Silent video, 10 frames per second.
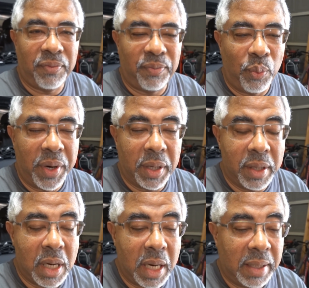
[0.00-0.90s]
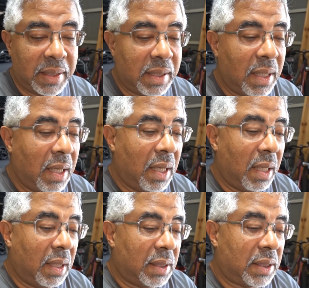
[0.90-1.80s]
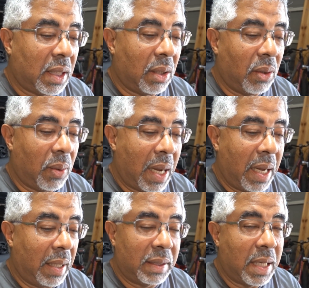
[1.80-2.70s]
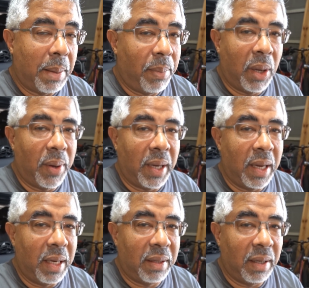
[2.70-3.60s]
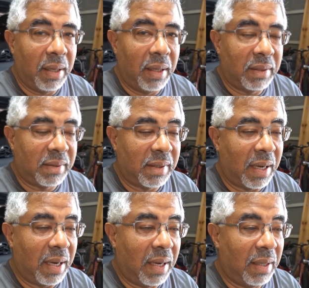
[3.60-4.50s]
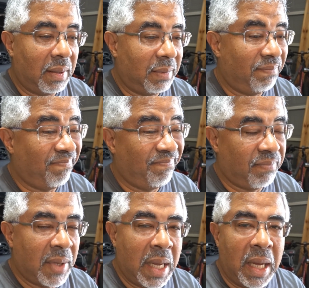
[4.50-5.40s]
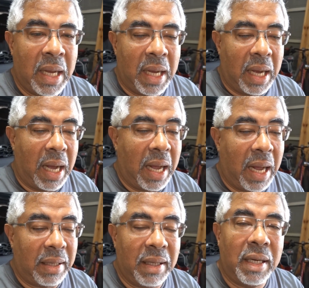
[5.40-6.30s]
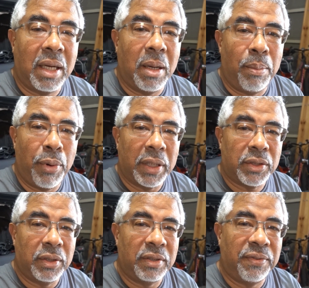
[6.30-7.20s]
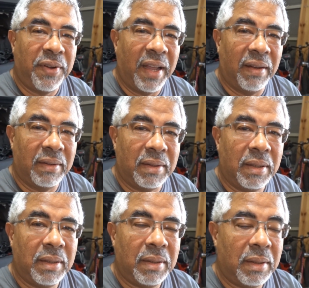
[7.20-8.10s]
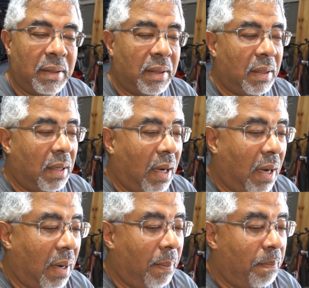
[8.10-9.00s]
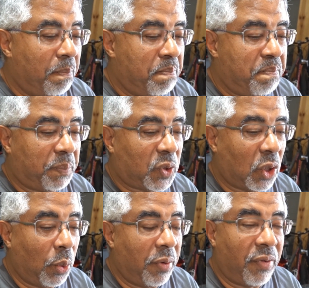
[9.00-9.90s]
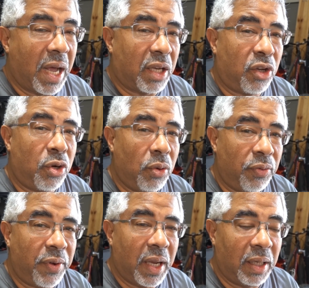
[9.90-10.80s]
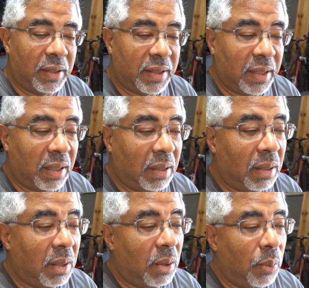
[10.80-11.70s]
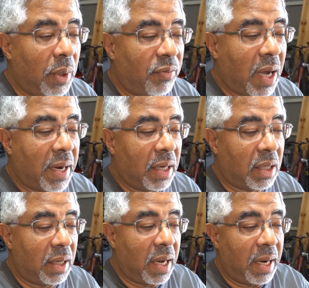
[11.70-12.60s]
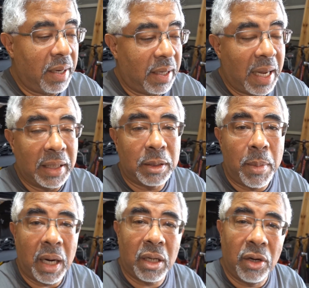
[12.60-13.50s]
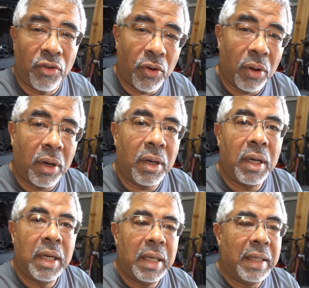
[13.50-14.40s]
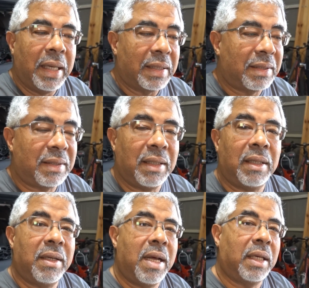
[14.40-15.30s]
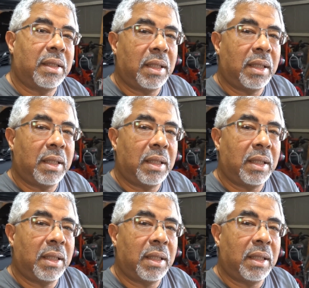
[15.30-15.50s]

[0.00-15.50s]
weird noise. So it's not blowing anything. It's I think the compressor has failed. So we've got two failures here. We've got the CANSmart controller that's still not